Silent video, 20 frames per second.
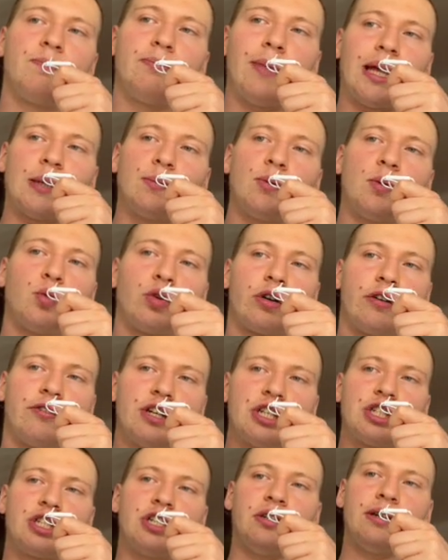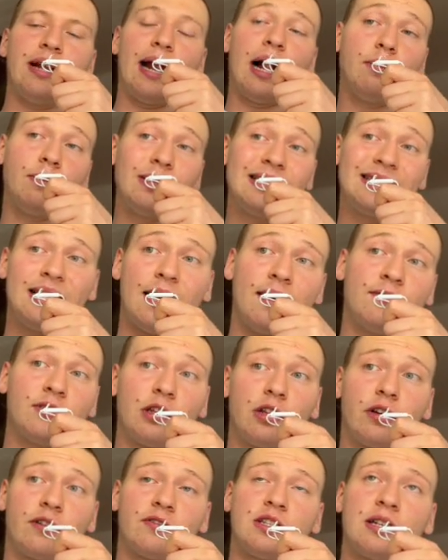made me more efficient. It helped me save a
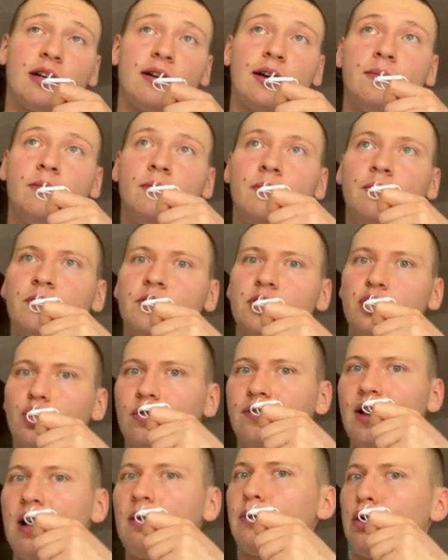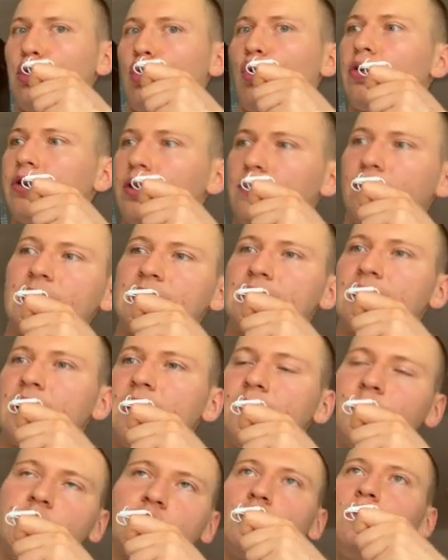lot of time, sort of helped me audit my
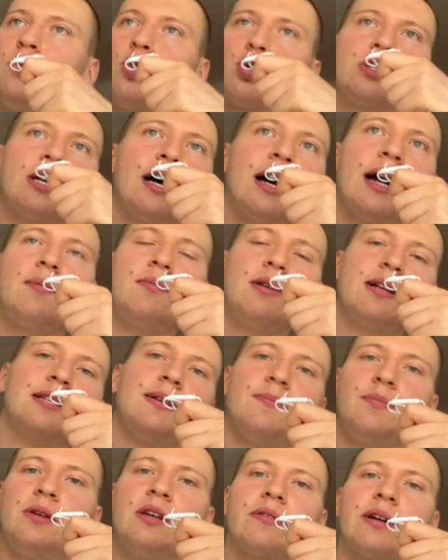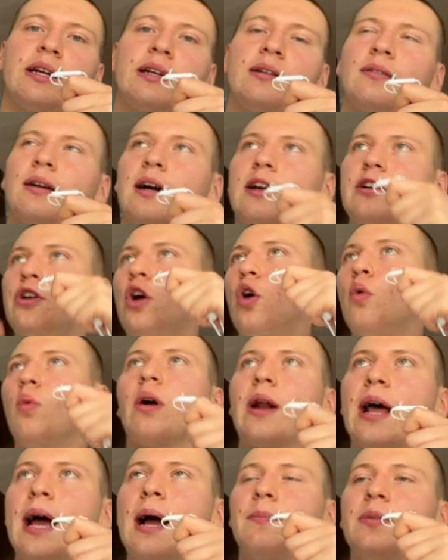time. There's no more time disappearing. I know
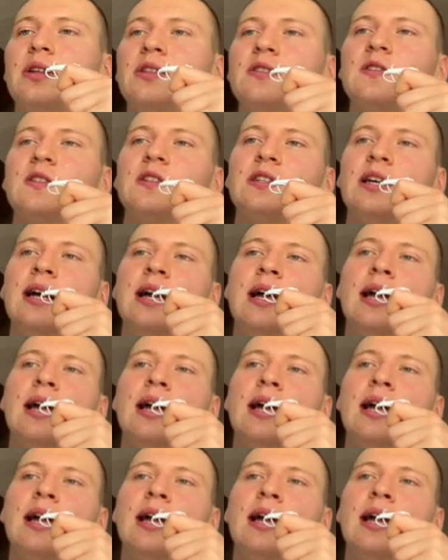what happens.